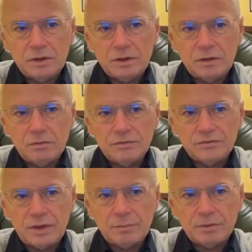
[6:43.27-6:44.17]

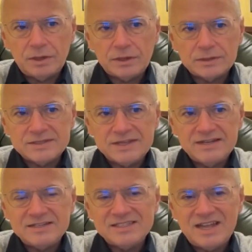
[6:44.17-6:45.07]
was up like
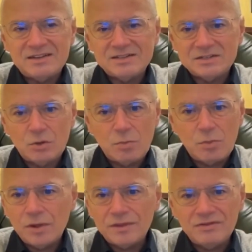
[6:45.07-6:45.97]
10 cents,
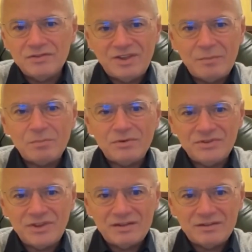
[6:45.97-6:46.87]
more than
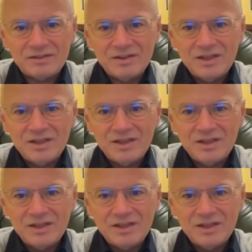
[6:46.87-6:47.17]
10%.